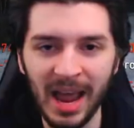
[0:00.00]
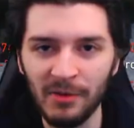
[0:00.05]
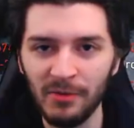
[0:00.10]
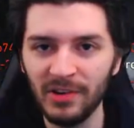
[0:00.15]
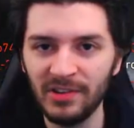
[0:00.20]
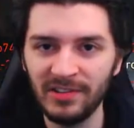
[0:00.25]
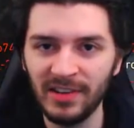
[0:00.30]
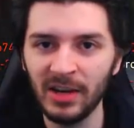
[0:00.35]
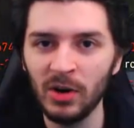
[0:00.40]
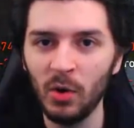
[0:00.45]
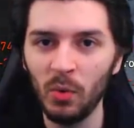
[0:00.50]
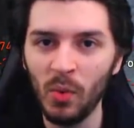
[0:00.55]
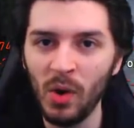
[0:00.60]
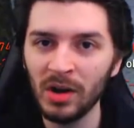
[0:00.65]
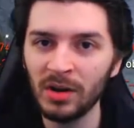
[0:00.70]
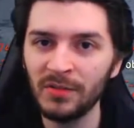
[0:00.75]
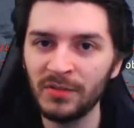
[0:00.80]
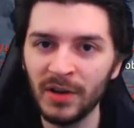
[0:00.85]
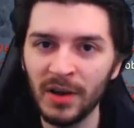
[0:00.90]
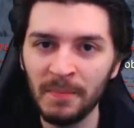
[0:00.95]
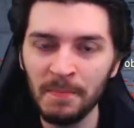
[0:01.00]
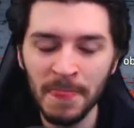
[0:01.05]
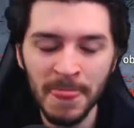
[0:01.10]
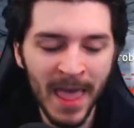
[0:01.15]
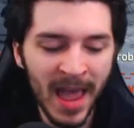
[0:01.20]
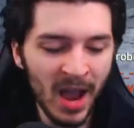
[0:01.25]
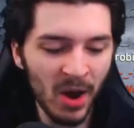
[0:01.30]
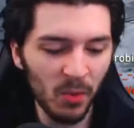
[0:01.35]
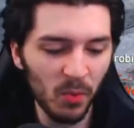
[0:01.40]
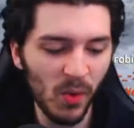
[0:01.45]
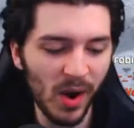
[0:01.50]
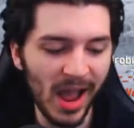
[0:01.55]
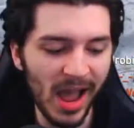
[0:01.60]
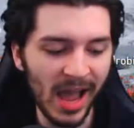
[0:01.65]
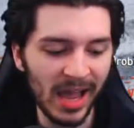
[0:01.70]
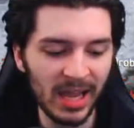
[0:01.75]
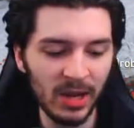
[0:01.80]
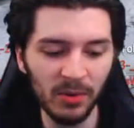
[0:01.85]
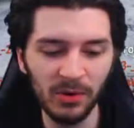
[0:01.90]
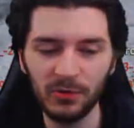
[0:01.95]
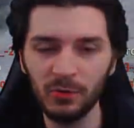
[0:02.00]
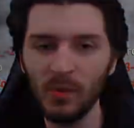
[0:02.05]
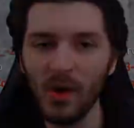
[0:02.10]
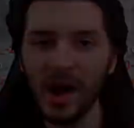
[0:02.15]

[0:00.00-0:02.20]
every single one of them, where he was